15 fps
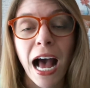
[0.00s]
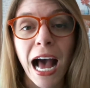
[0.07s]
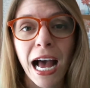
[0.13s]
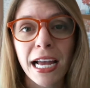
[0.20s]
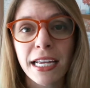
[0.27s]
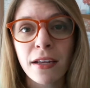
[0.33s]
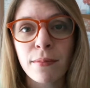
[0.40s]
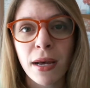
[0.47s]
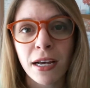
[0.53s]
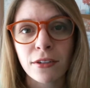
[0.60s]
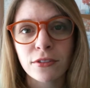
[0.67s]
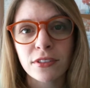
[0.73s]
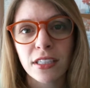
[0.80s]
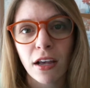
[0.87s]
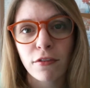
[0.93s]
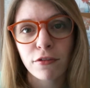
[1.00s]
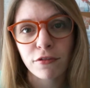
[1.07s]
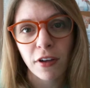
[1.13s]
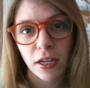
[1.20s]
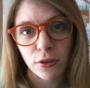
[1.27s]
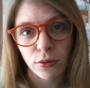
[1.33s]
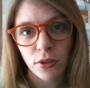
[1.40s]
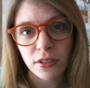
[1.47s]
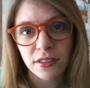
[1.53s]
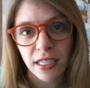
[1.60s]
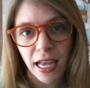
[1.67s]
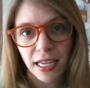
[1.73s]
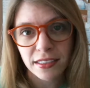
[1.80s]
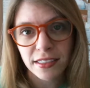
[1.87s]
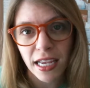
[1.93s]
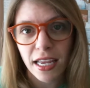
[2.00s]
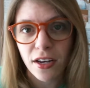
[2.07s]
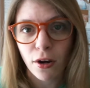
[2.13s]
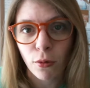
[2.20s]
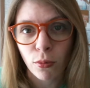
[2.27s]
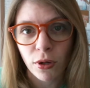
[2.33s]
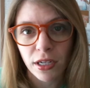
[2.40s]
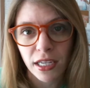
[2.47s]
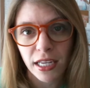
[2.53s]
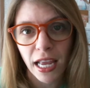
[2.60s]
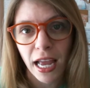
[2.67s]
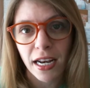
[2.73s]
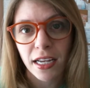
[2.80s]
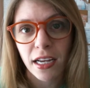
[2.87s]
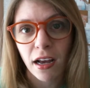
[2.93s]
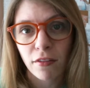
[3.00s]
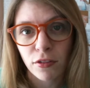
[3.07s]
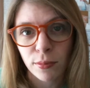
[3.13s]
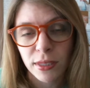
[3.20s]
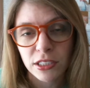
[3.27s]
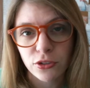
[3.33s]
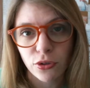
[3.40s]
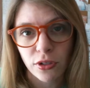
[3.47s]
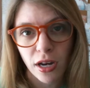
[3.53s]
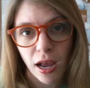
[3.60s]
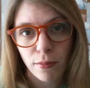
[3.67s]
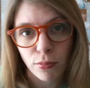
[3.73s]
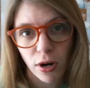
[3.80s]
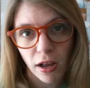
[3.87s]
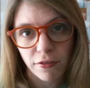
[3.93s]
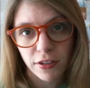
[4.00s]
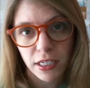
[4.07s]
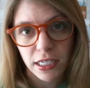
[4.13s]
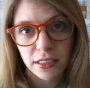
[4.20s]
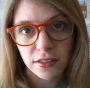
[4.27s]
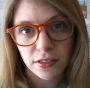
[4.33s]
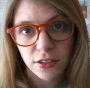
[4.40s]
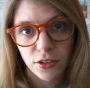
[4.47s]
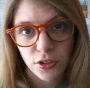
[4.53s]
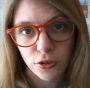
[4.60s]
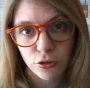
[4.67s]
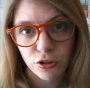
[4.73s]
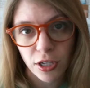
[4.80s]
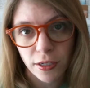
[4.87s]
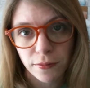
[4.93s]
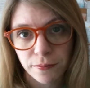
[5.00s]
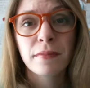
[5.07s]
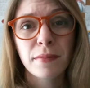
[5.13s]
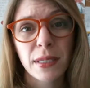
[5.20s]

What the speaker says: high amounts of federal debt and are working at a government or nonprofit institution.